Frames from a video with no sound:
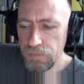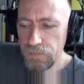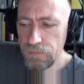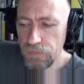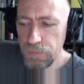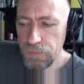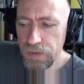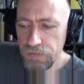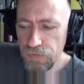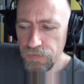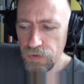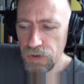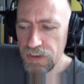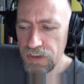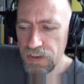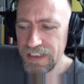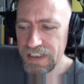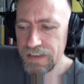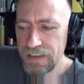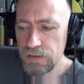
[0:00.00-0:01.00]

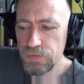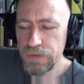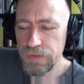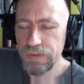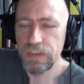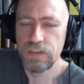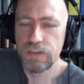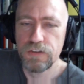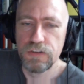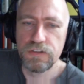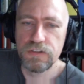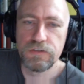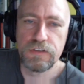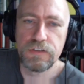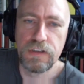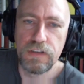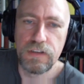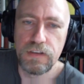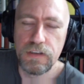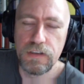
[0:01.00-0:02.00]
Before that, we will not
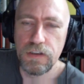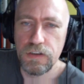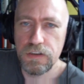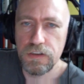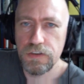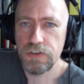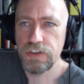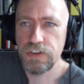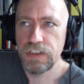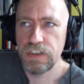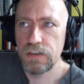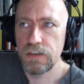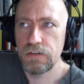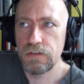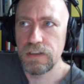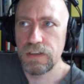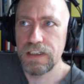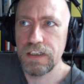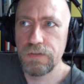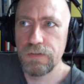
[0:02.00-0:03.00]
launch
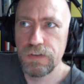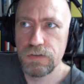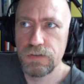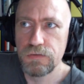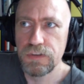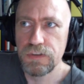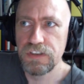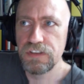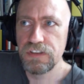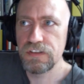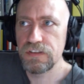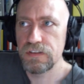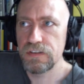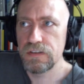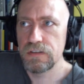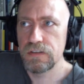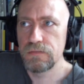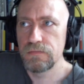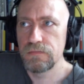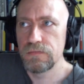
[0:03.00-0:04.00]
now like we do this
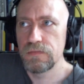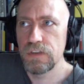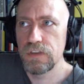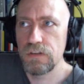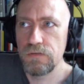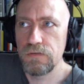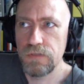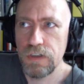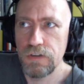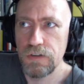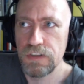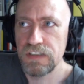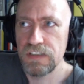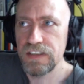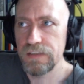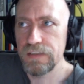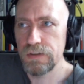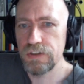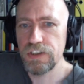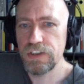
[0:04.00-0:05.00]
on the
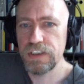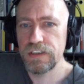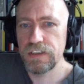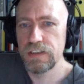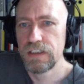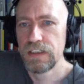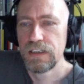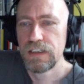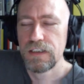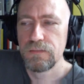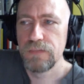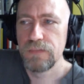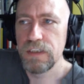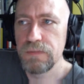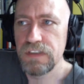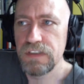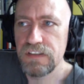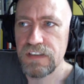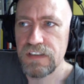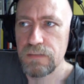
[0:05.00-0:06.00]
Devil channel.
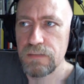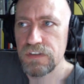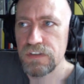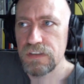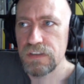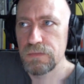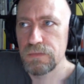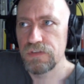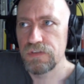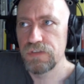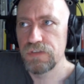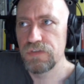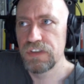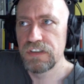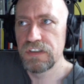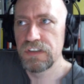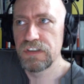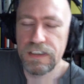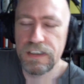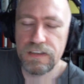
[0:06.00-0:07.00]
Maybe some of the
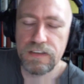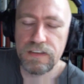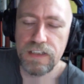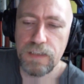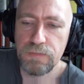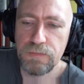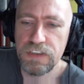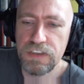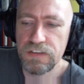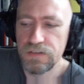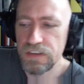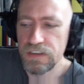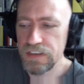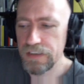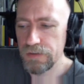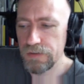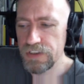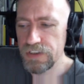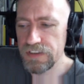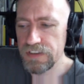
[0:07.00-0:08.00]
things will get an update on the
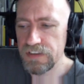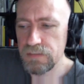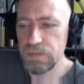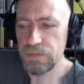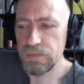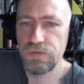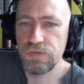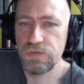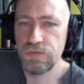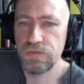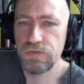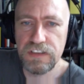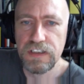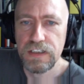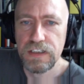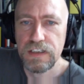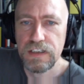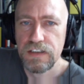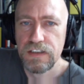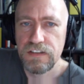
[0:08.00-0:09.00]
Devil channels, but for the
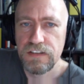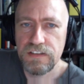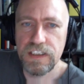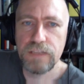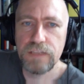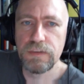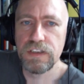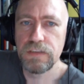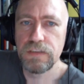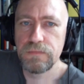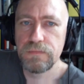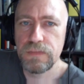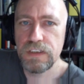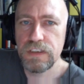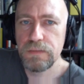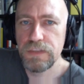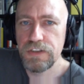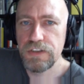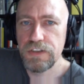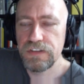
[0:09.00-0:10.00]
stable
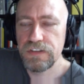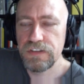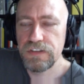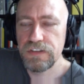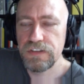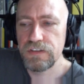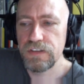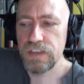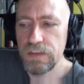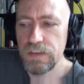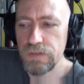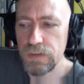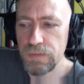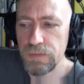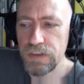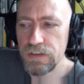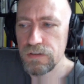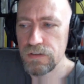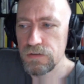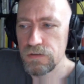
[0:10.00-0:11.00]
images, there will
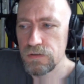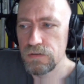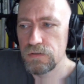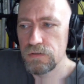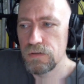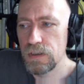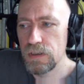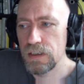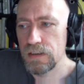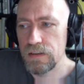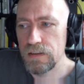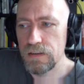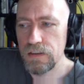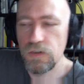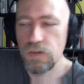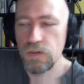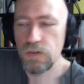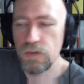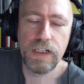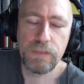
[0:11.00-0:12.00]
be no
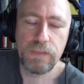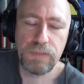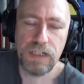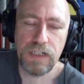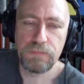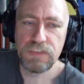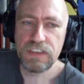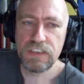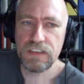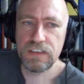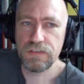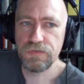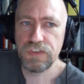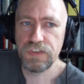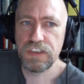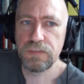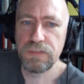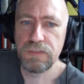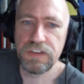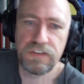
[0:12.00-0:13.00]
core app update, I
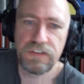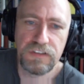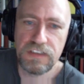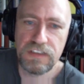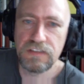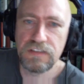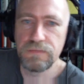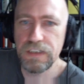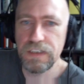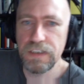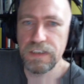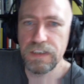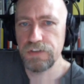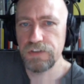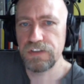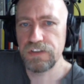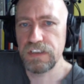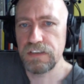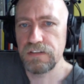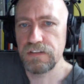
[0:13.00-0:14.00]
think, because it doesn't make
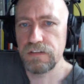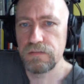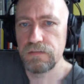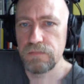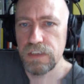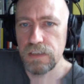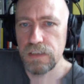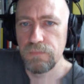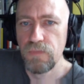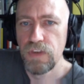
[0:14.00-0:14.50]
much sense. Yeah.